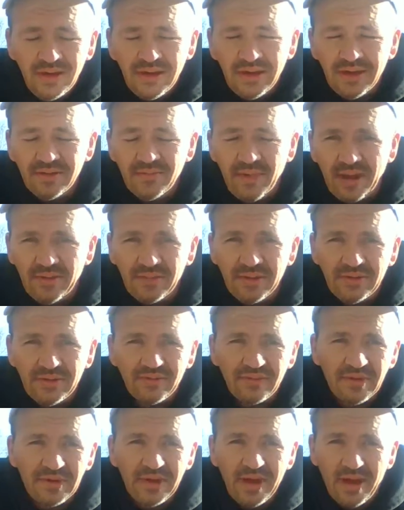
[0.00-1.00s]
it might be
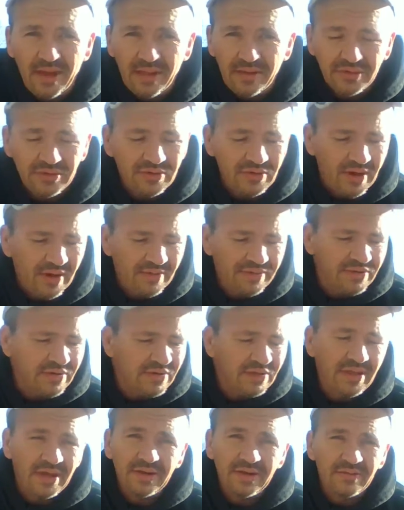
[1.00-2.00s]
from a guy that was drafted
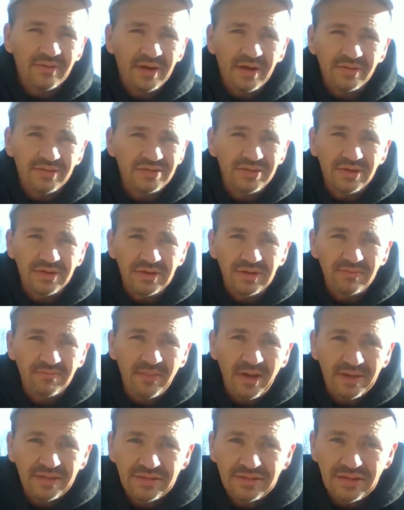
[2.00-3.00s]
in the late rounds, didn't even
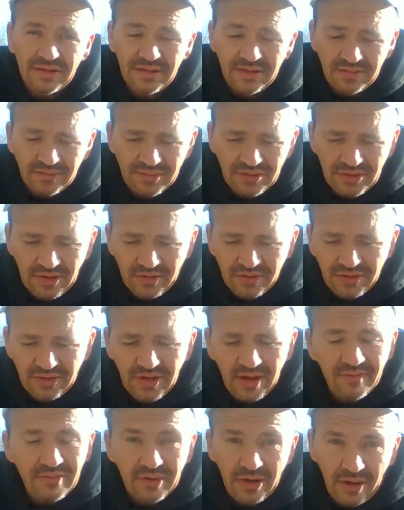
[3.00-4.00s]
make the team. So you
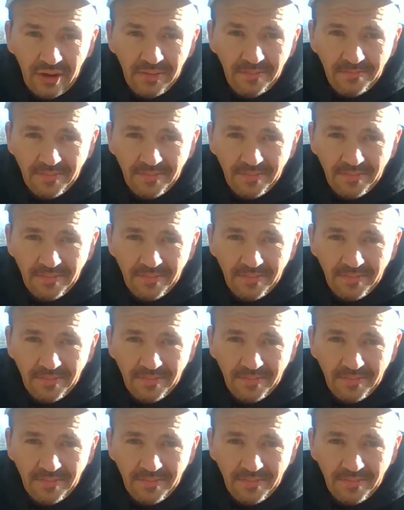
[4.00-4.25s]
never know.